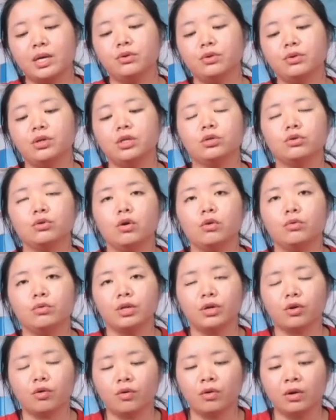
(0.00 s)
you need to hold
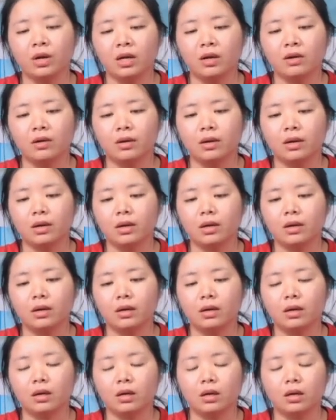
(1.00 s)
your
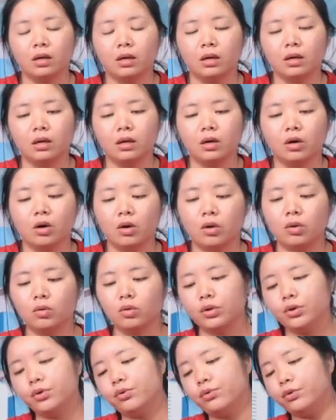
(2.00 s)
uh,
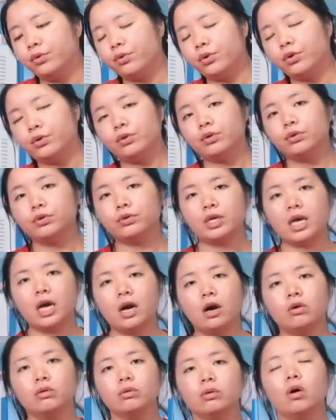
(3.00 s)
you, you need to
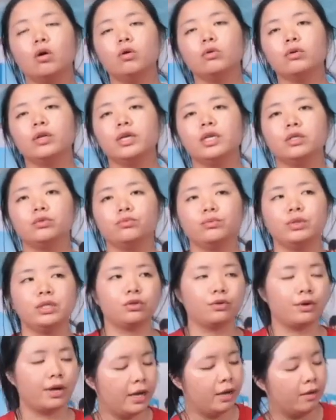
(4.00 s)
help hold it with
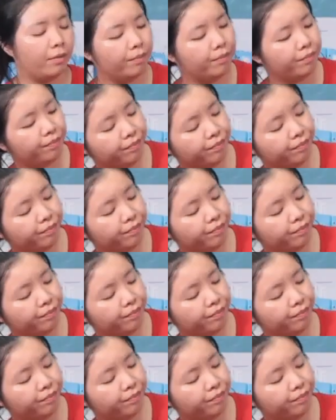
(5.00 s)
your hand.